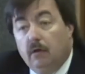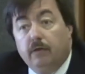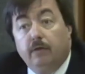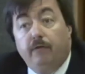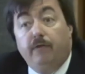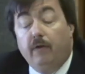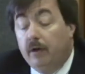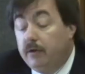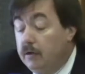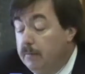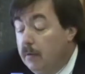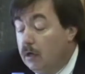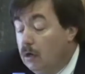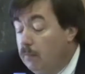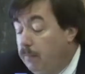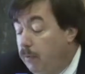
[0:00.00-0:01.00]
The
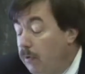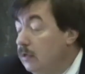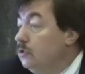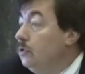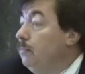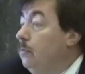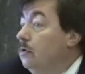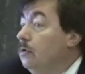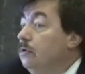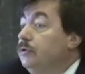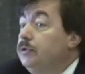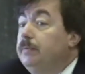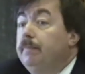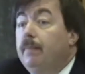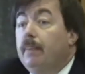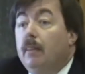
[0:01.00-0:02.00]
fundamental
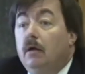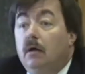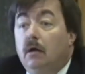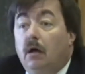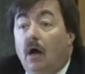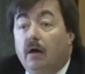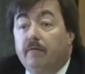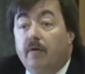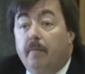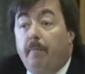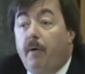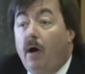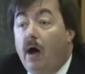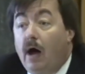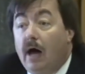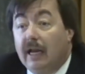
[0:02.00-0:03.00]
principles of a
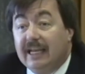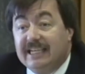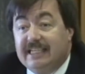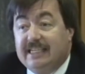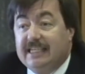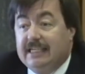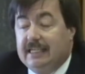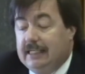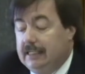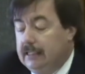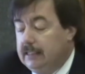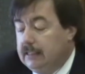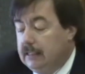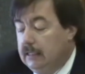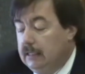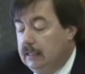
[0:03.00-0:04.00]

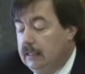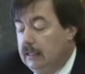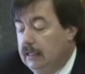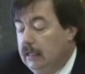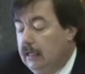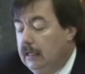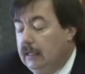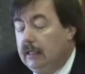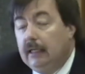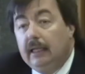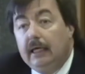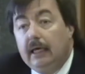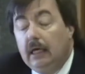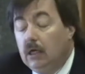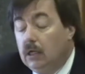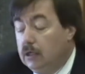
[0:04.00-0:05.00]
polity's
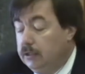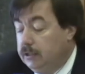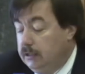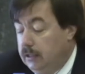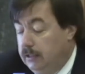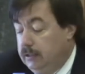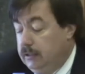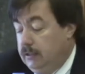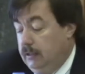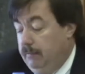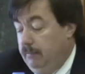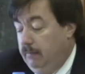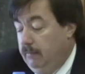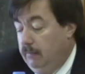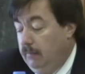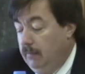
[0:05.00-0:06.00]
legal
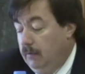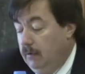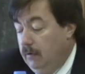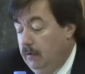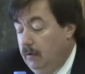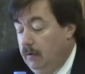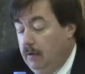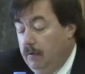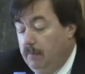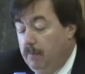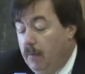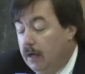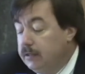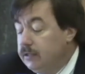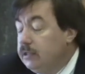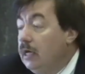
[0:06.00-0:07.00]
system
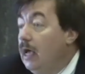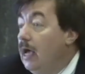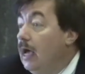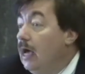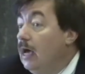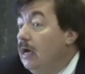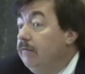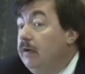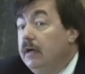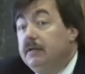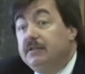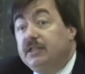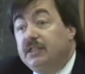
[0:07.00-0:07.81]
must have